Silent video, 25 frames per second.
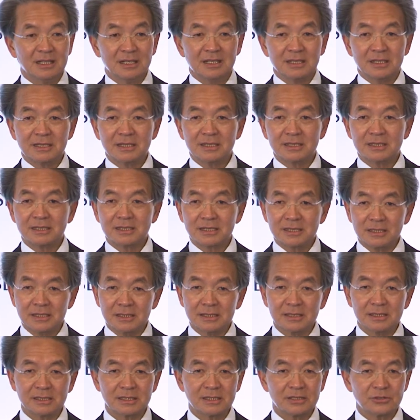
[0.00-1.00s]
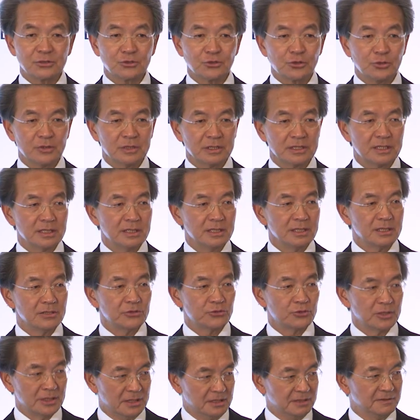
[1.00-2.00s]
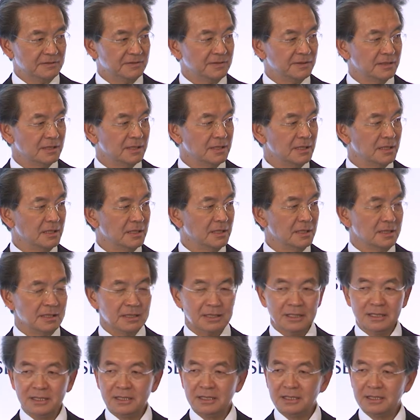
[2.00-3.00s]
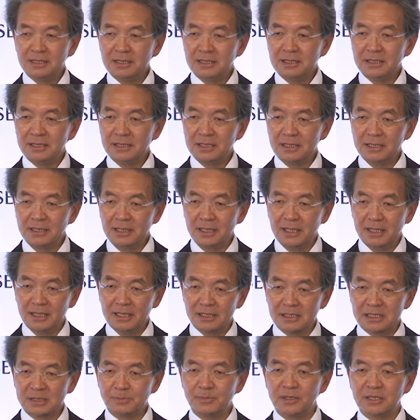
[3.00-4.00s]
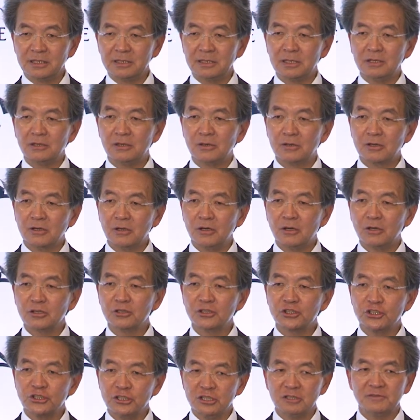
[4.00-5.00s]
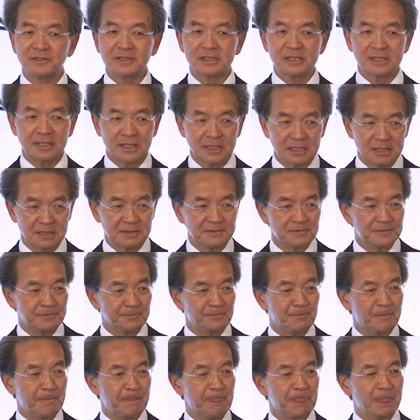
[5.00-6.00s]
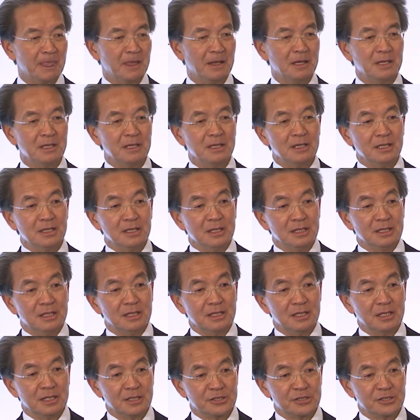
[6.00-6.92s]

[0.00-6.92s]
Since 2012, he has been Hong Kong Chief Executive, a